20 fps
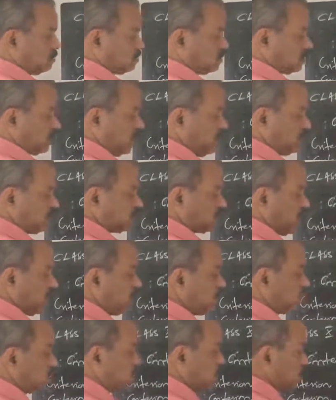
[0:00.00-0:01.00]
three
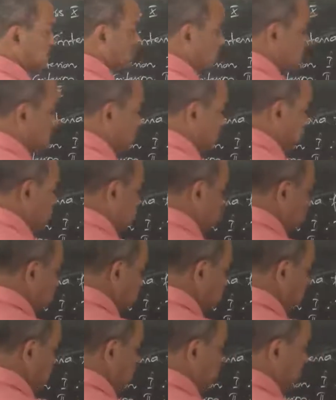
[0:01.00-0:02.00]
sides
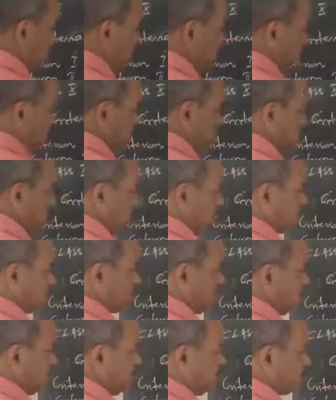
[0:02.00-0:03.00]
can be represented
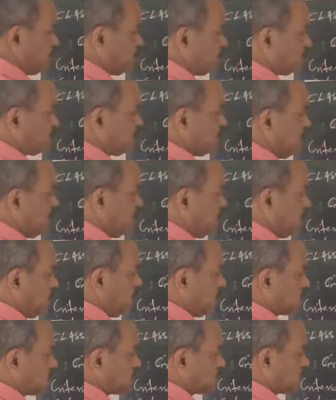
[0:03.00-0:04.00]
by
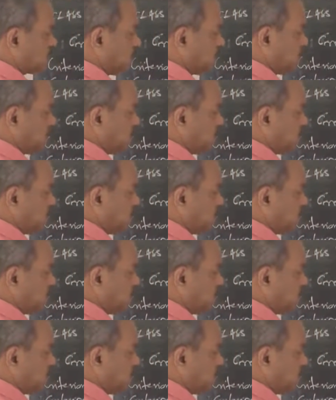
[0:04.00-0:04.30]
S.